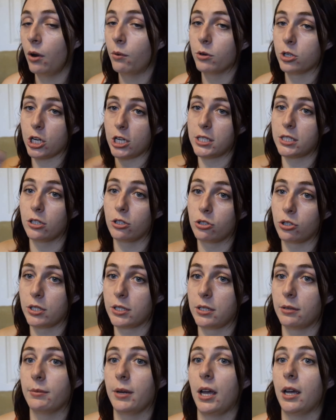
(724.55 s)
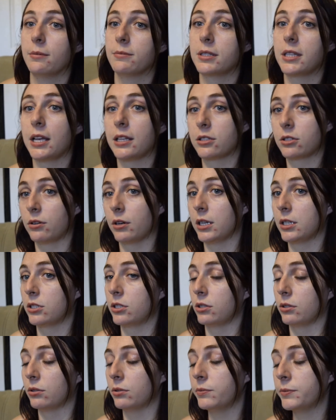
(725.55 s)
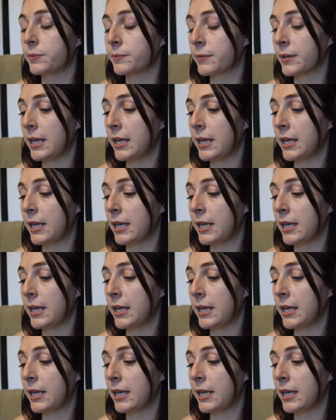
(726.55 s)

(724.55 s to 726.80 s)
which I still drink sometimes. That's great too.